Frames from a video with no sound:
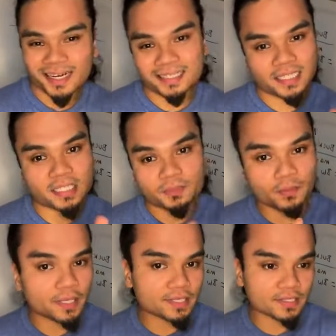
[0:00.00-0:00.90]
I tend to
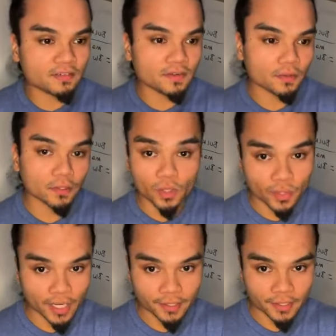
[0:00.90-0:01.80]
put myself on the
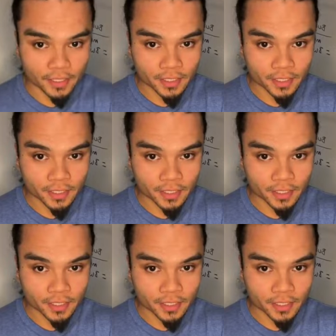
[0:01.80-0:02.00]
lower end.